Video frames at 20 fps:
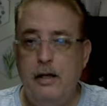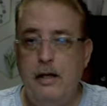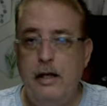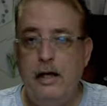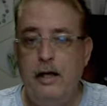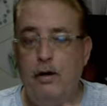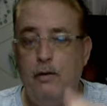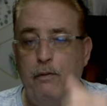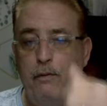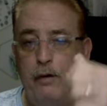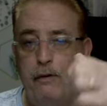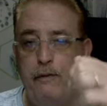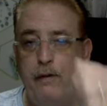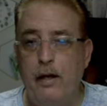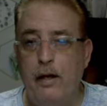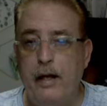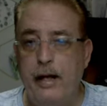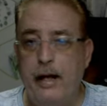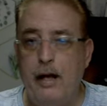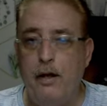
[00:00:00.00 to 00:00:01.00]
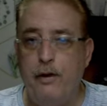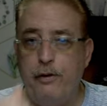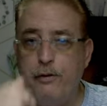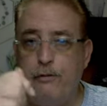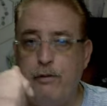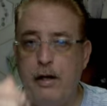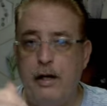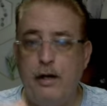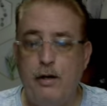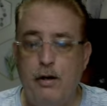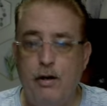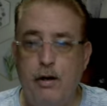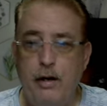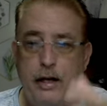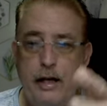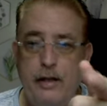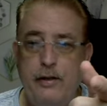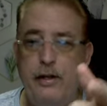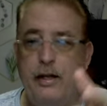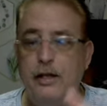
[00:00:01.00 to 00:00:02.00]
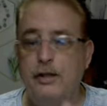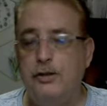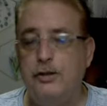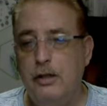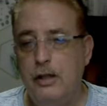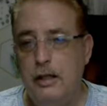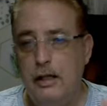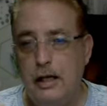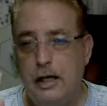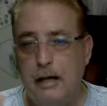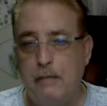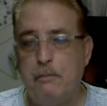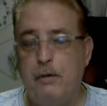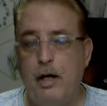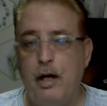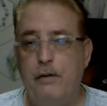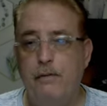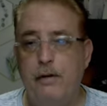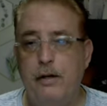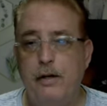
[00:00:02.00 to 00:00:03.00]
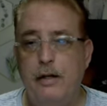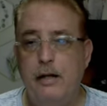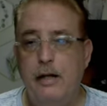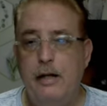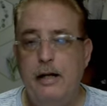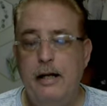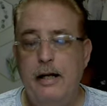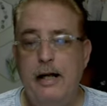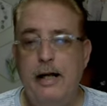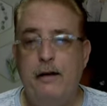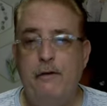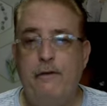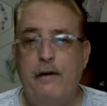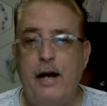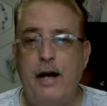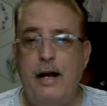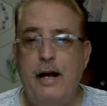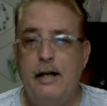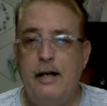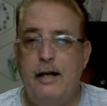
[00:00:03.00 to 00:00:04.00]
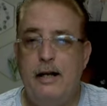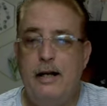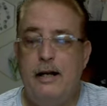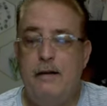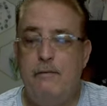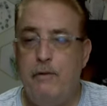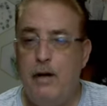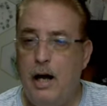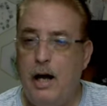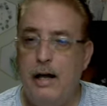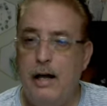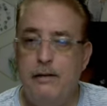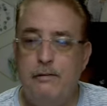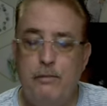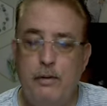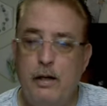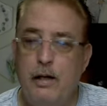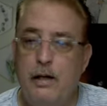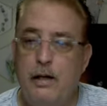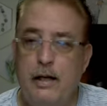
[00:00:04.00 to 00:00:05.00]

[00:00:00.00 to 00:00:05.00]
And hopefully Philly Health, credit card, and this, I'm covered. If I am not, well,